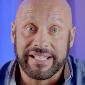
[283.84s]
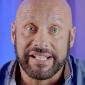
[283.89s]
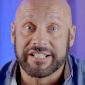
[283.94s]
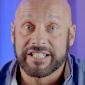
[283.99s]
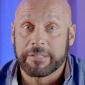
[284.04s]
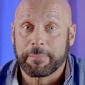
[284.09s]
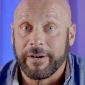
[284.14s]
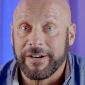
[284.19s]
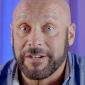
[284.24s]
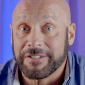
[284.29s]

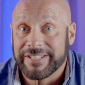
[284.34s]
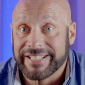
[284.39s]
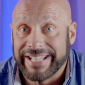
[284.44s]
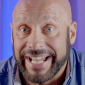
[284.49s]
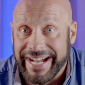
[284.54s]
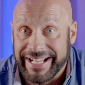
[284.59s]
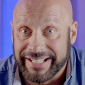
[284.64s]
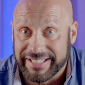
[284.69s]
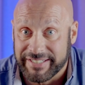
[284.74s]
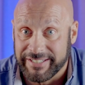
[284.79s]
D-aspartic
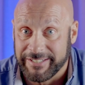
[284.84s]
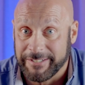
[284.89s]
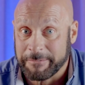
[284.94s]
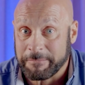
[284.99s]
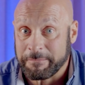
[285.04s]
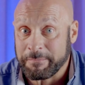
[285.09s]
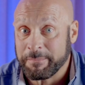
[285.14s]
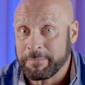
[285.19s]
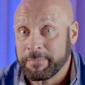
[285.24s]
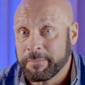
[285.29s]
acid,
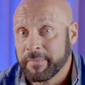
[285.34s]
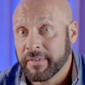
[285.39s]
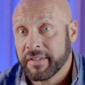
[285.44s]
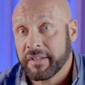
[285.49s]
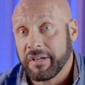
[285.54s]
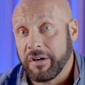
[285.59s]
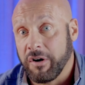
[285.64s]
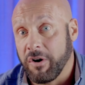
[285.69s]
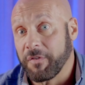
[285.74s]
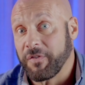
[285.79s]

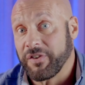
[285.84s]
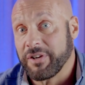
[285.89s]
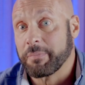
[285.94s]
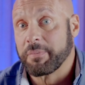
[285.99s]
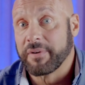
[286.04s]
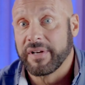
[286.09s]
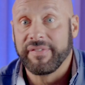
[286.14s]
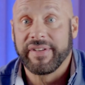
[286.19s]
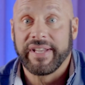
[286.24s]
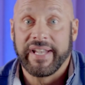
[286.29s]
often
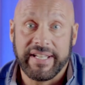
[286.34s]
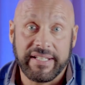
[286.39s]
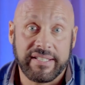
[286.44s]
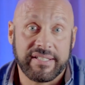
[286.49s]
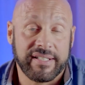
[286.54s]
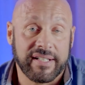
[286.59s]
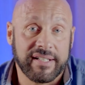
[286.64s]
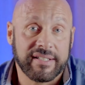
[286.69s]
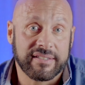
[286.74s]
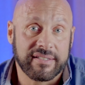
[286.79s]

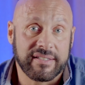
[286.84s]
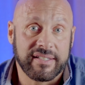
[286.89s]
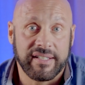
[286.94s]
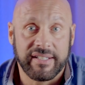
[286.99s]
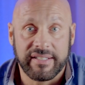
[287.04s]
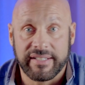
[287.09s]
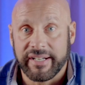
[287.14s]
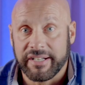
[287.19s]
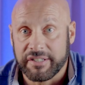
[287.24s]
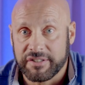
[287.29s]
abbreviated as
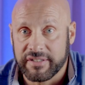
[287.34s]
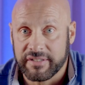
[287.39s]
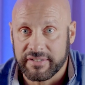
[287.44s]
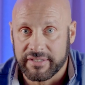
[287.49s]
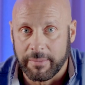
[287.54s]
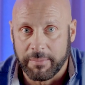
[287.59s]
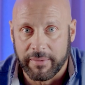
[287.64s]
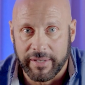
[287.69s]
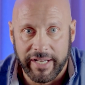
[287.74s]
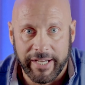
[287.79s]

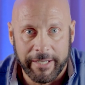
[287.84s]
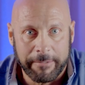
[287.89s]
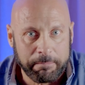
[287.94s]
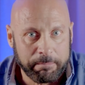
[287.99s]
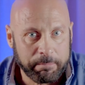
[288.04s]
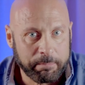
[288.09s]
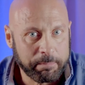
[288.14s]
D-AA